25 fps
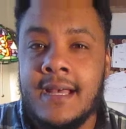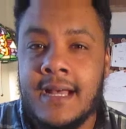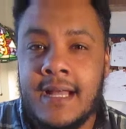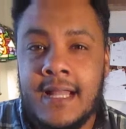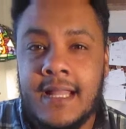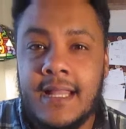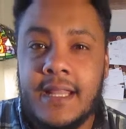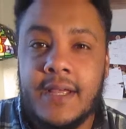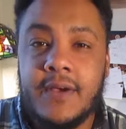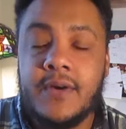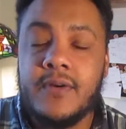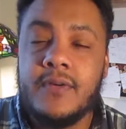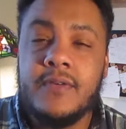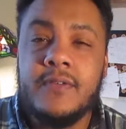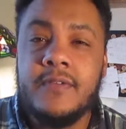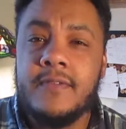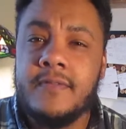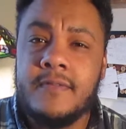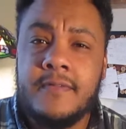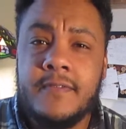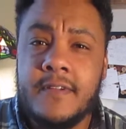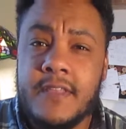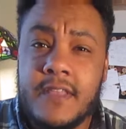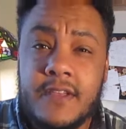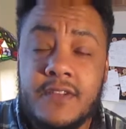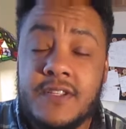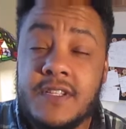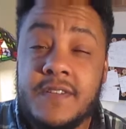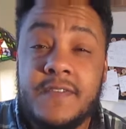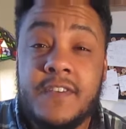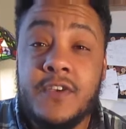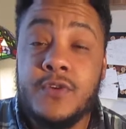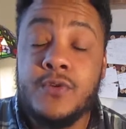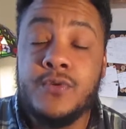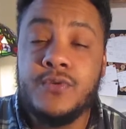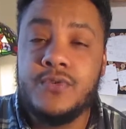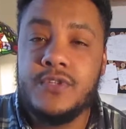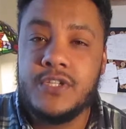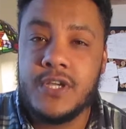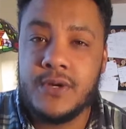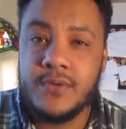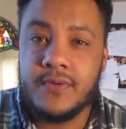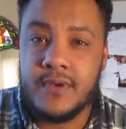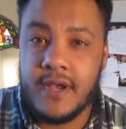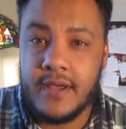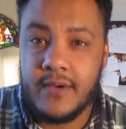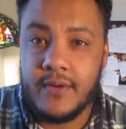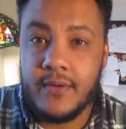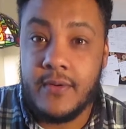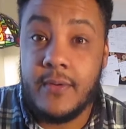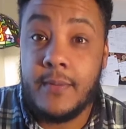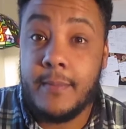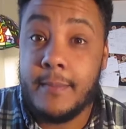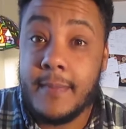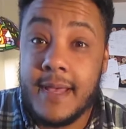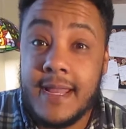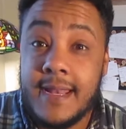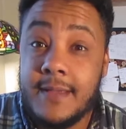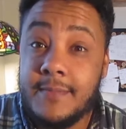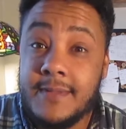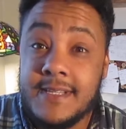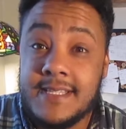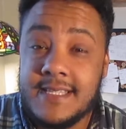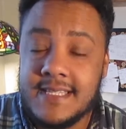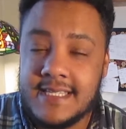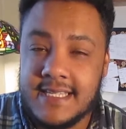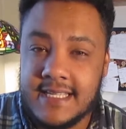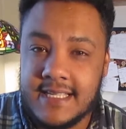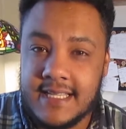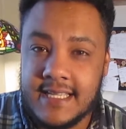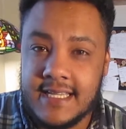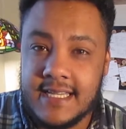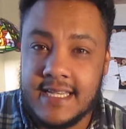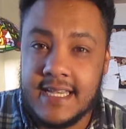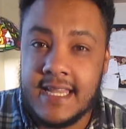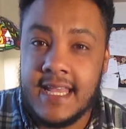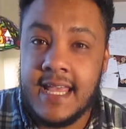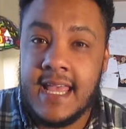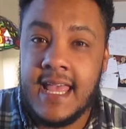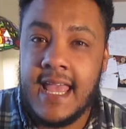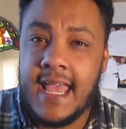Hello, for those of you who don't know, my name is Dylan,